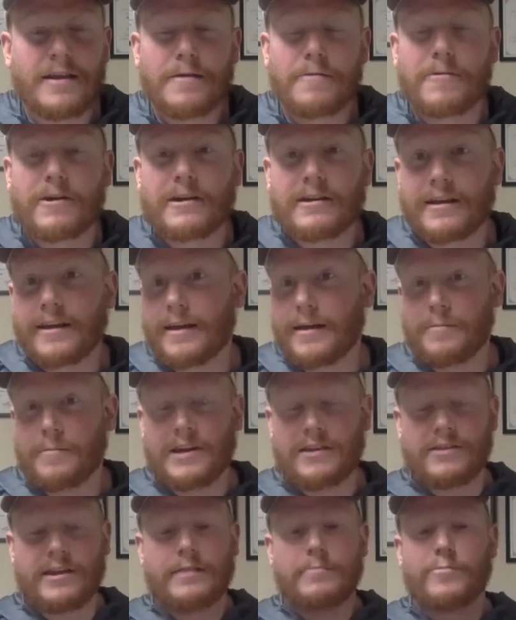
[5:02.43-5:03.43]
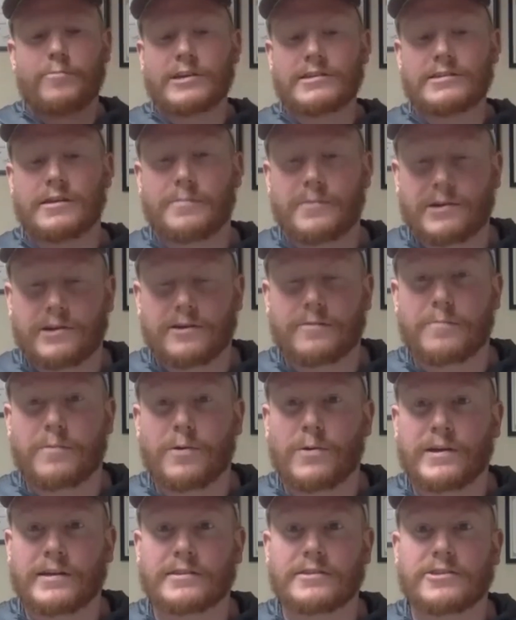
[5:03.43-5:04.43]
Well, I mean, that brings up a good
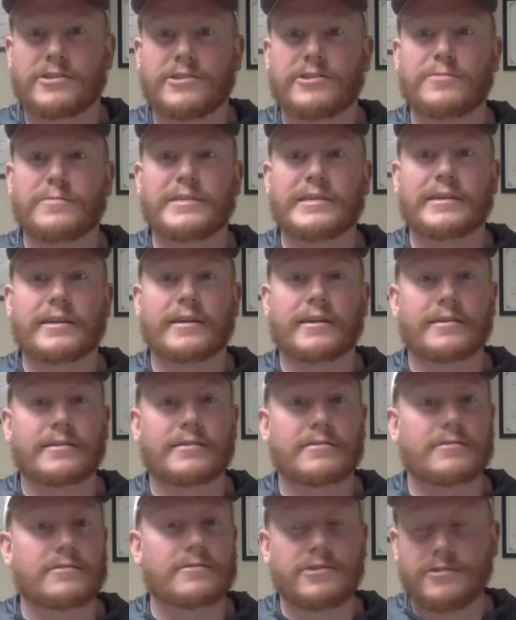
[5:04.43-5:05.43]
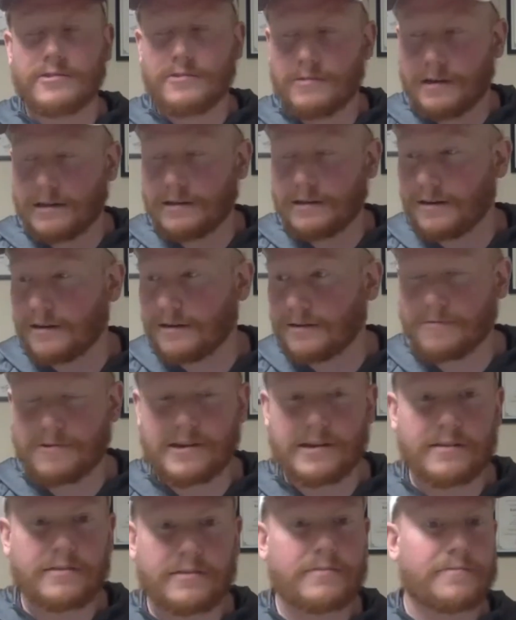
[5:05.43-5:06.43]
point too, because you, along
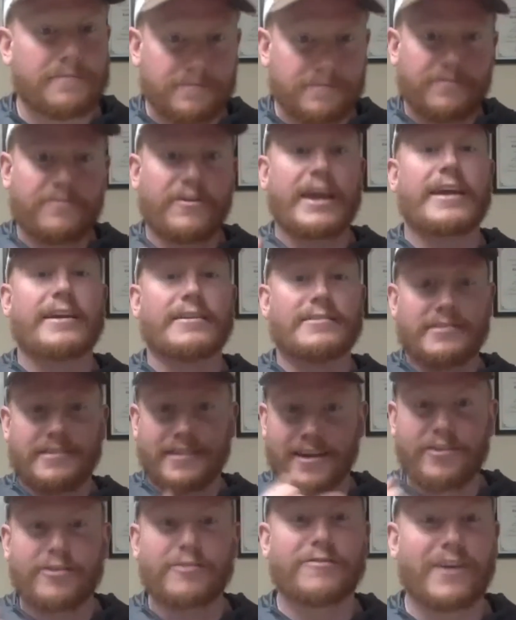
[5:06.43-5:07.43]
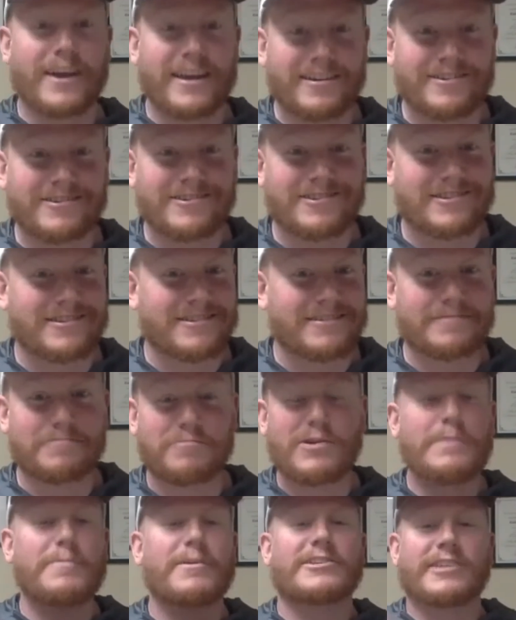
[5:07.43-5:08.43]
with fans and other fighters and
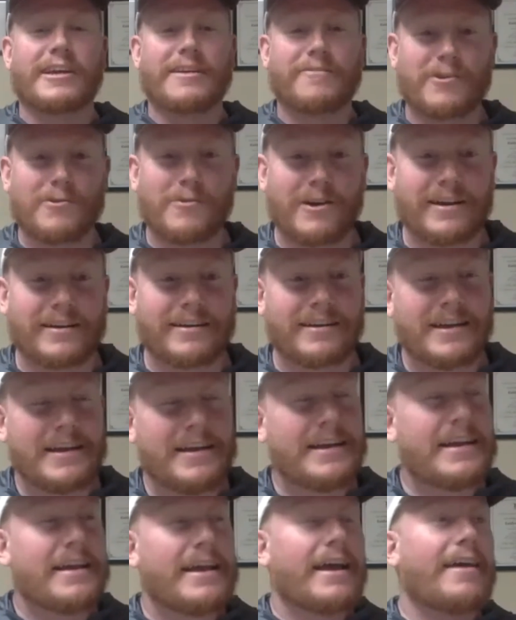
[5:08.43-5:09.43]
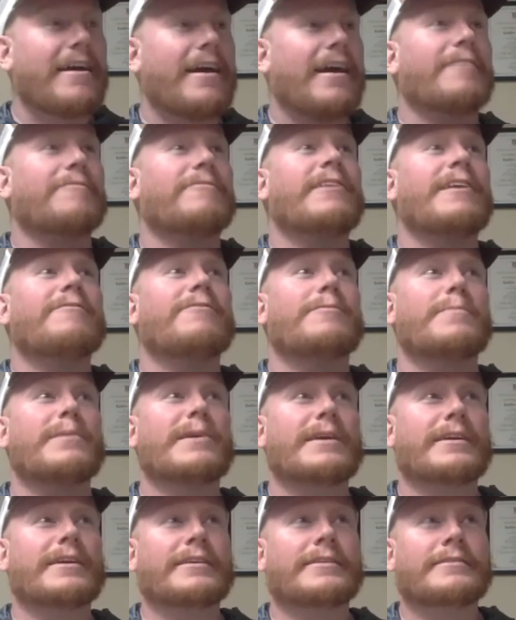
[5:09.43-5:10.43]
pretty much everyone, have never
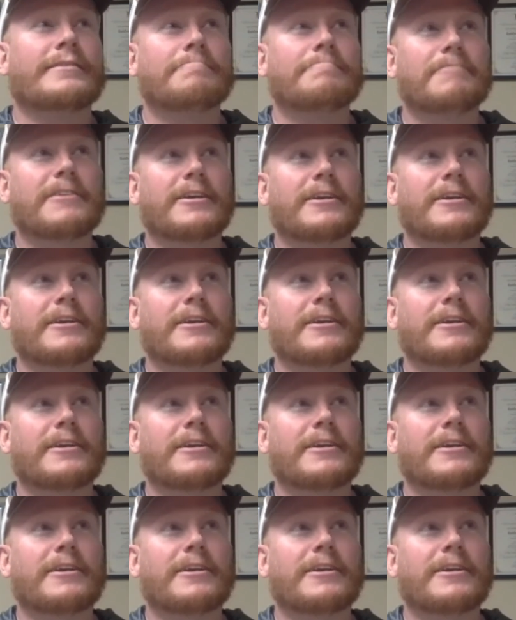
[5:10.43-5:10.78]
been,